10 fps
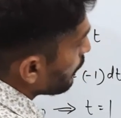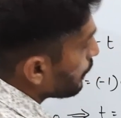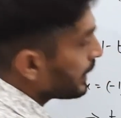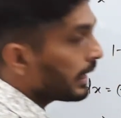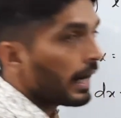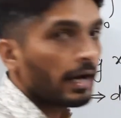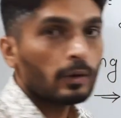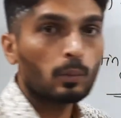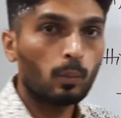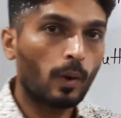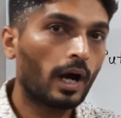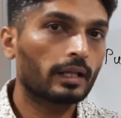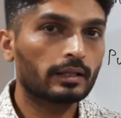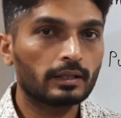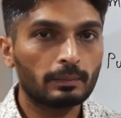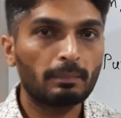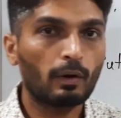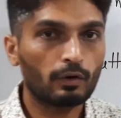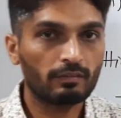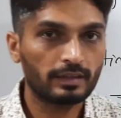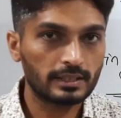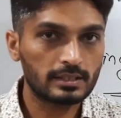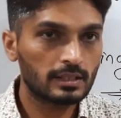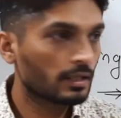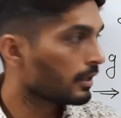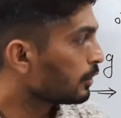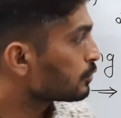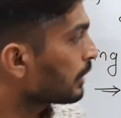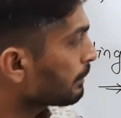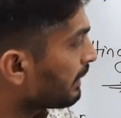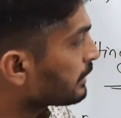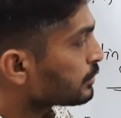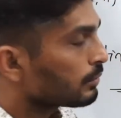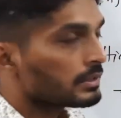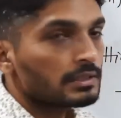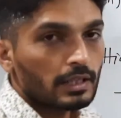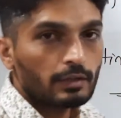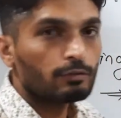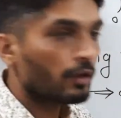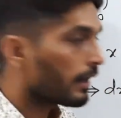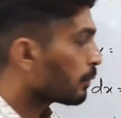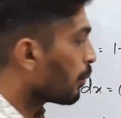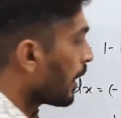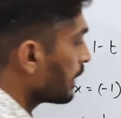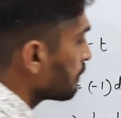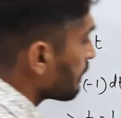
We add 1 in power of x. So n minus 1 is there. If you add 1,